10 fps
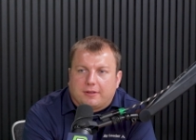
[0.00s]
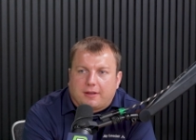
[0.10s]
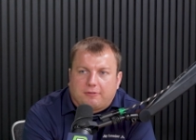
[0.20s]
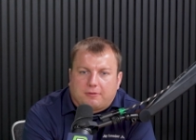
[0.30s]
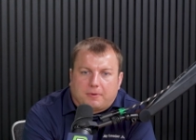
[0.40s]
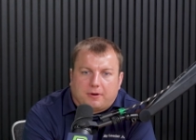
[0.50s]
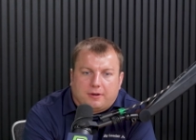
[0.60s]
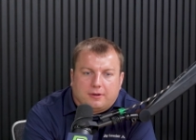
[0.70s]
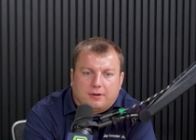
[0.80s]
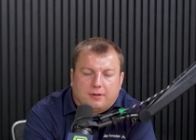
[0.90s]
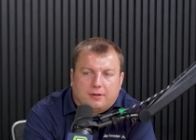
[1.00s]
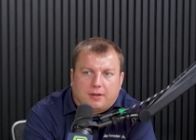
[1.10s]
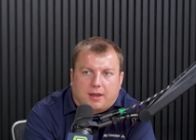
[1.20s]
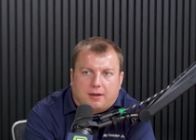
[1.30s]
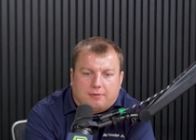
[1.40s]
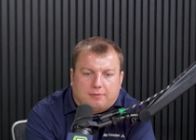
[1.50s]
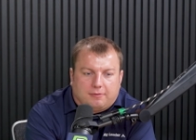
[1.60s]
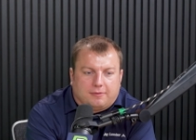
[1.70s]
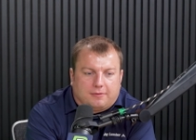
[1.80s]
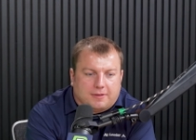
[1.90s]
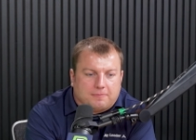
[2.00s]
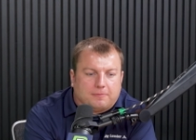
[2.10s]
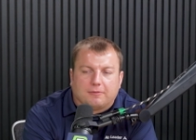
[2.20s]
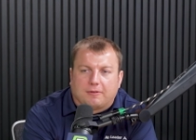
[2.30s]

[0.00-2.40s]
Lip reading: of the customer and them